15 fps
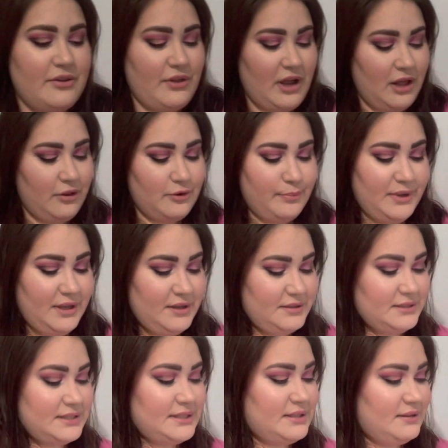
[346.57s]
color
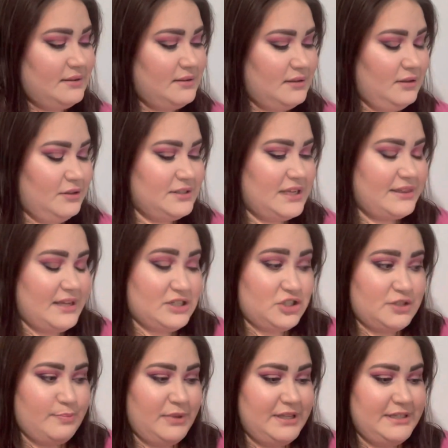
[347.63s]
because it looks like that's
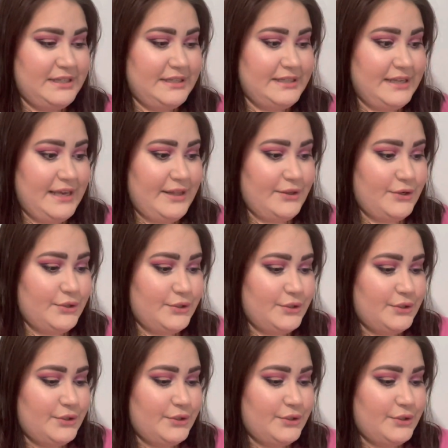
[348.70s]
just blending together.